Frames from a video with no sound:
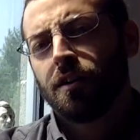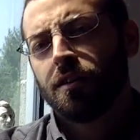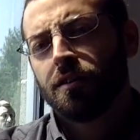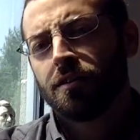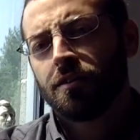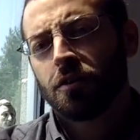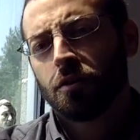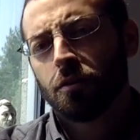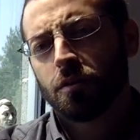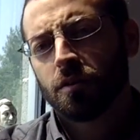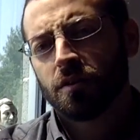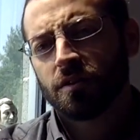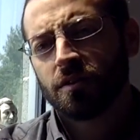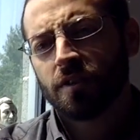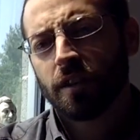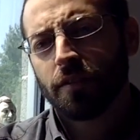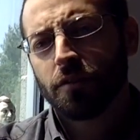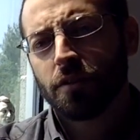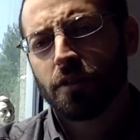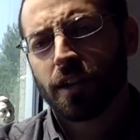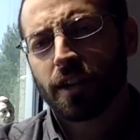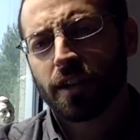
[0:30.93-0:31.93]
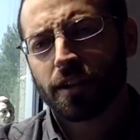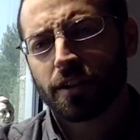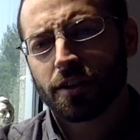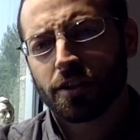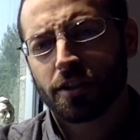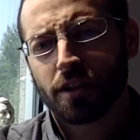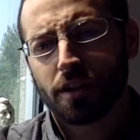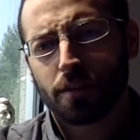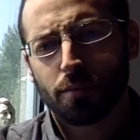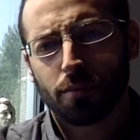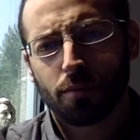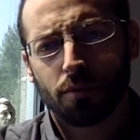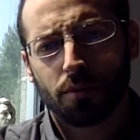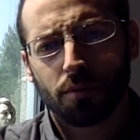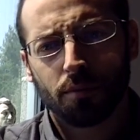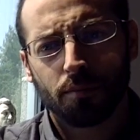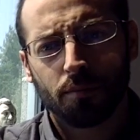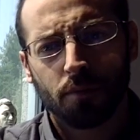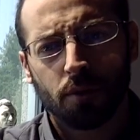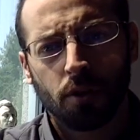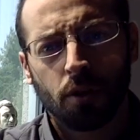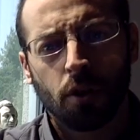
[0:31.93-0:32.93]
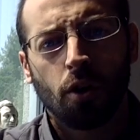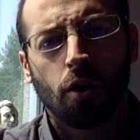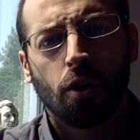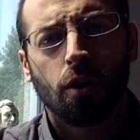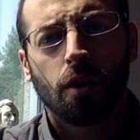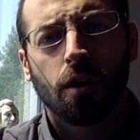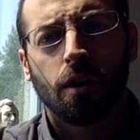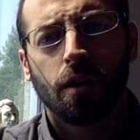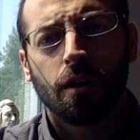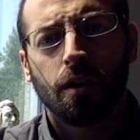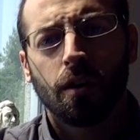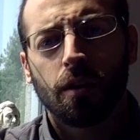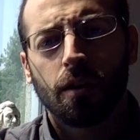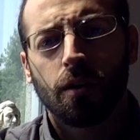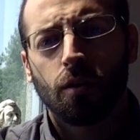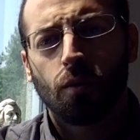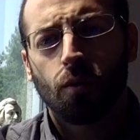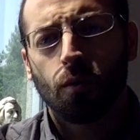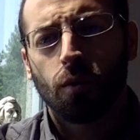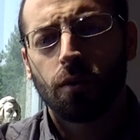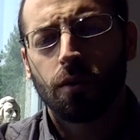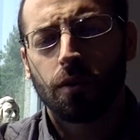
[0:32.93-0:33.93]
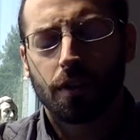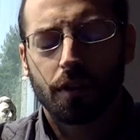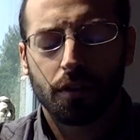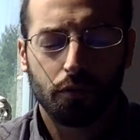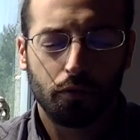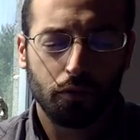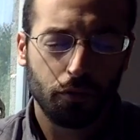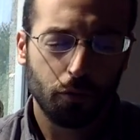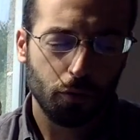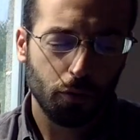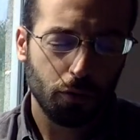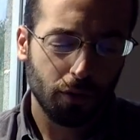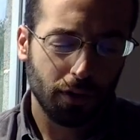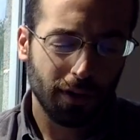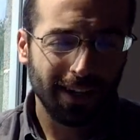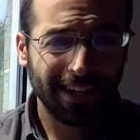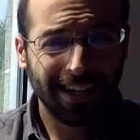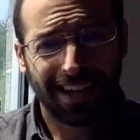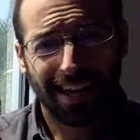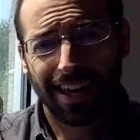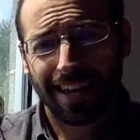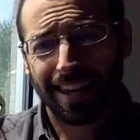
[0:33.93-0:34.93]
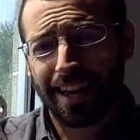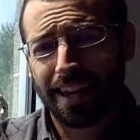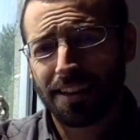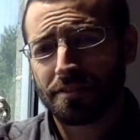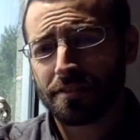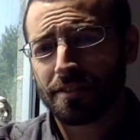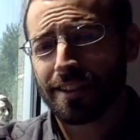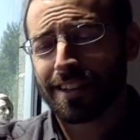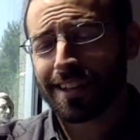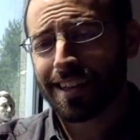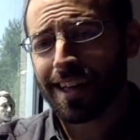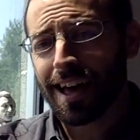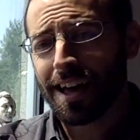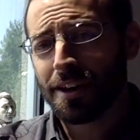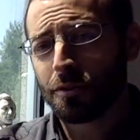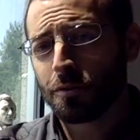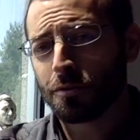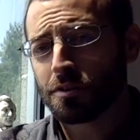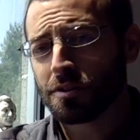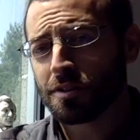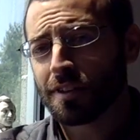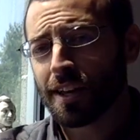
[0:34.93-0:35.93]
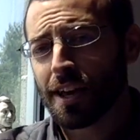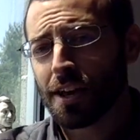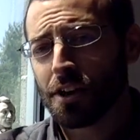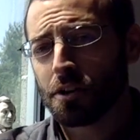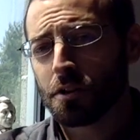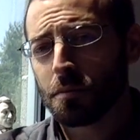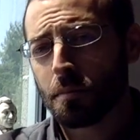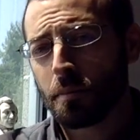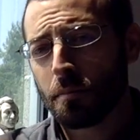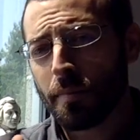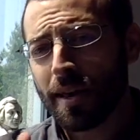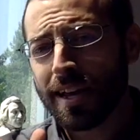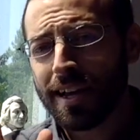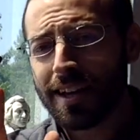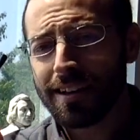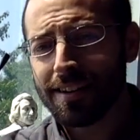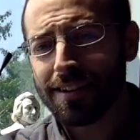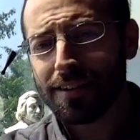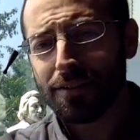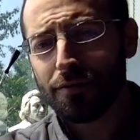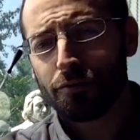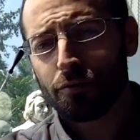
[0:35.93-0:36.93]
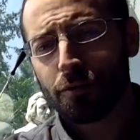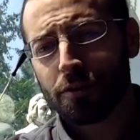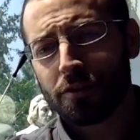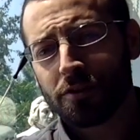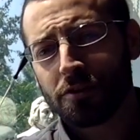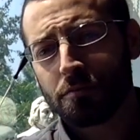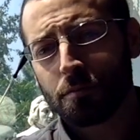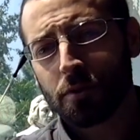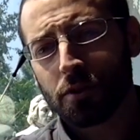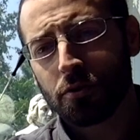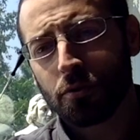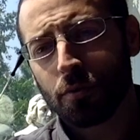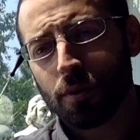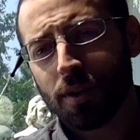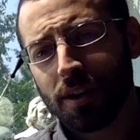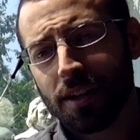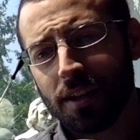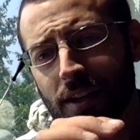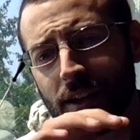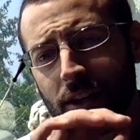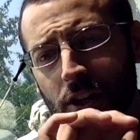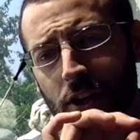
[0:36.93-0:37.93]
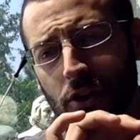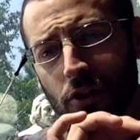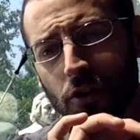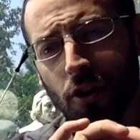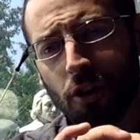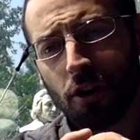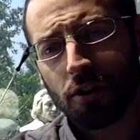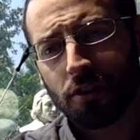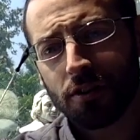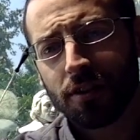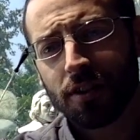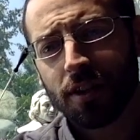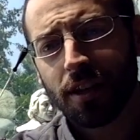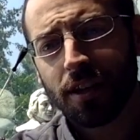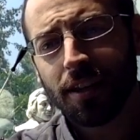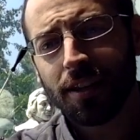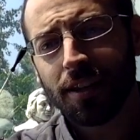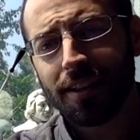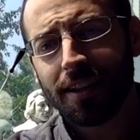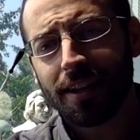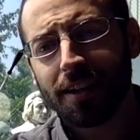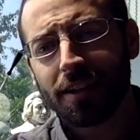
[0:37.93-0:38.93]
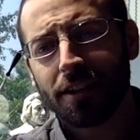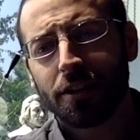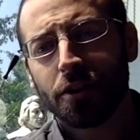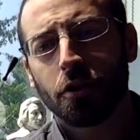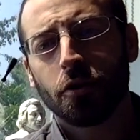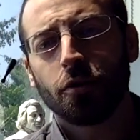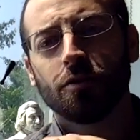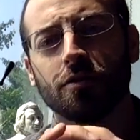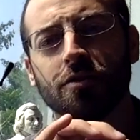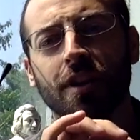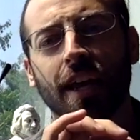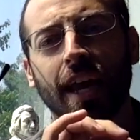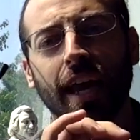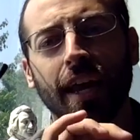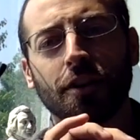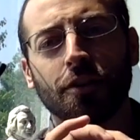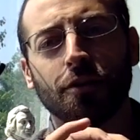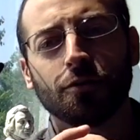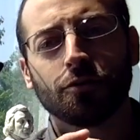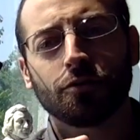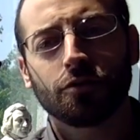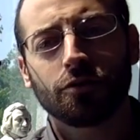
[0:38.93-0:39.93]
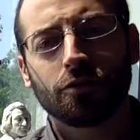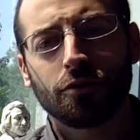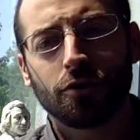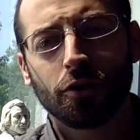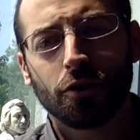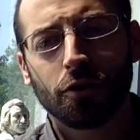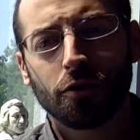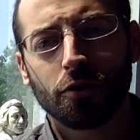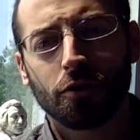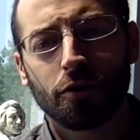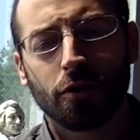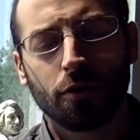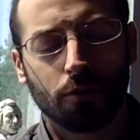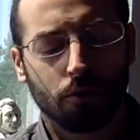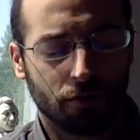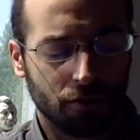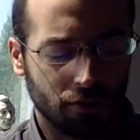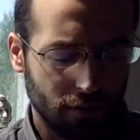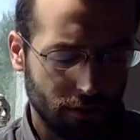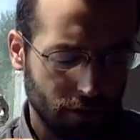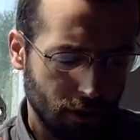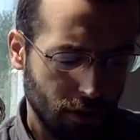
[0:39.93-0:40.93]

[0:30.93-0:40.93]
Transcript: So in Savior Like a Shepherd, we're looking for a nice legato sound, but make a difference between your articulated notes and your slurred notes.